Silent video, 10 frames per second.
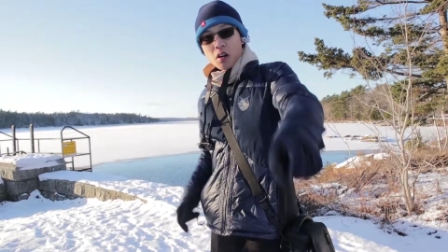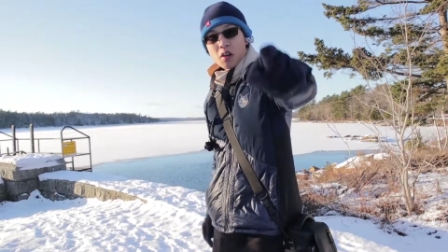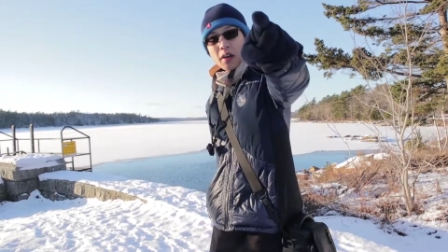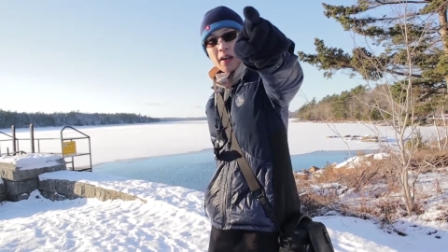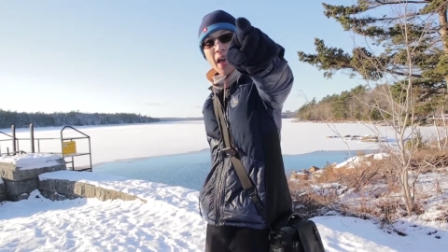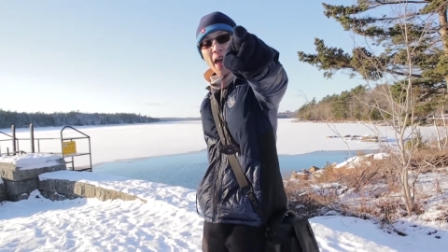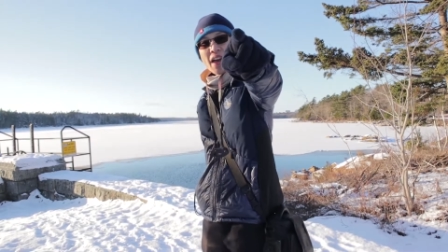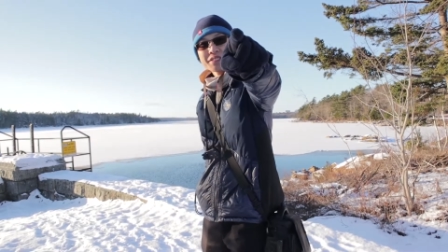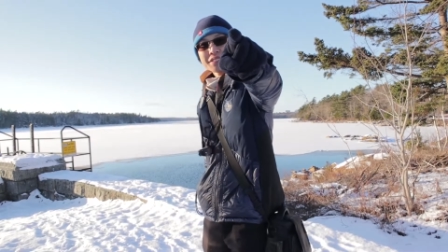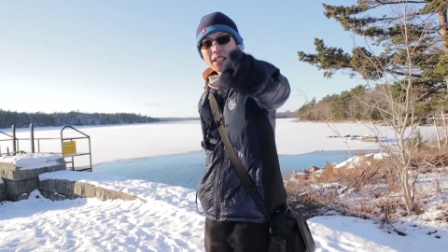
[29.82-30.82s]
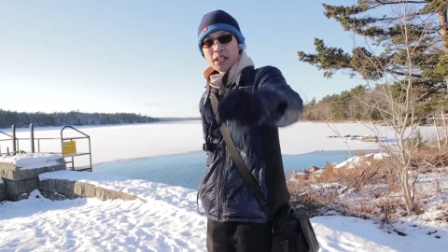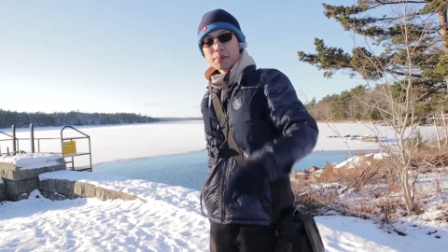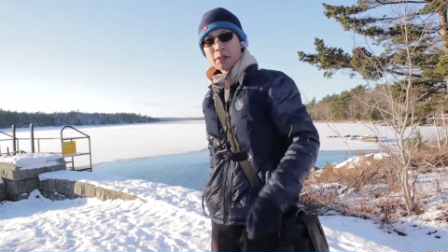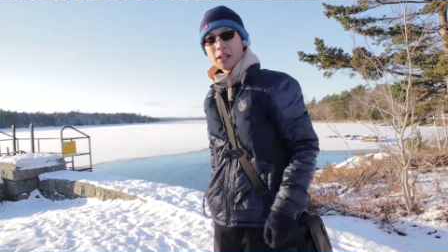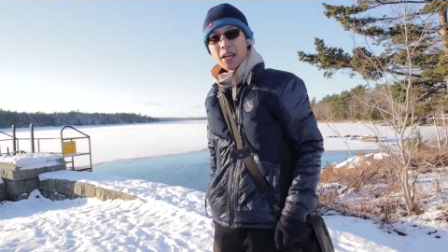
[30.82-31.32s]
Okay, I have set
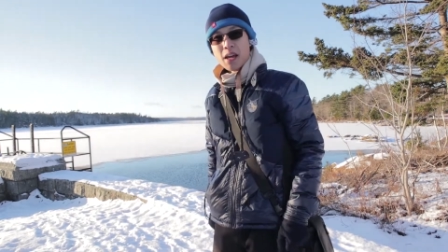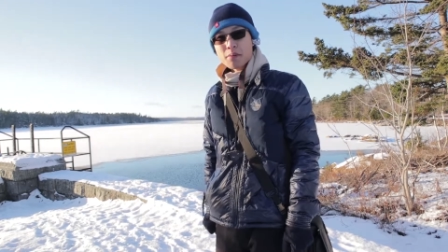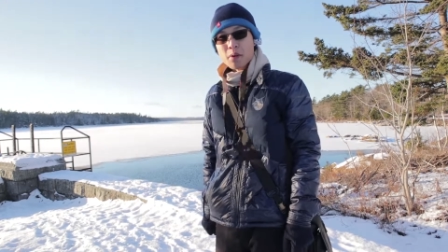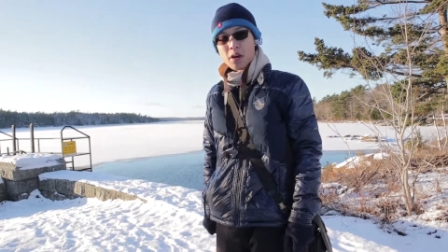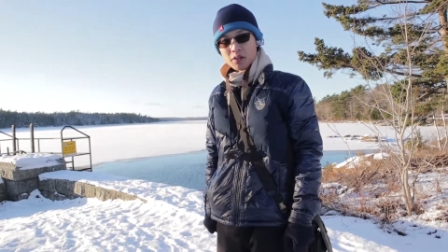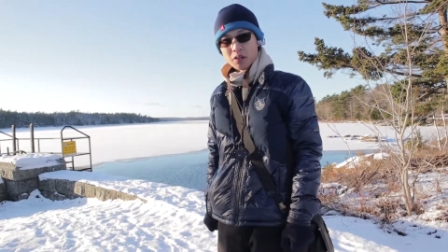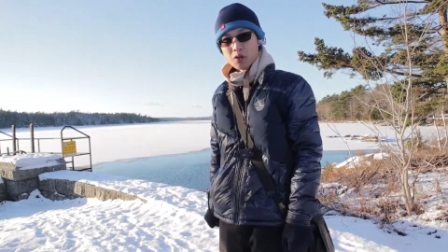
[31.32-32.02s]
up the camera on the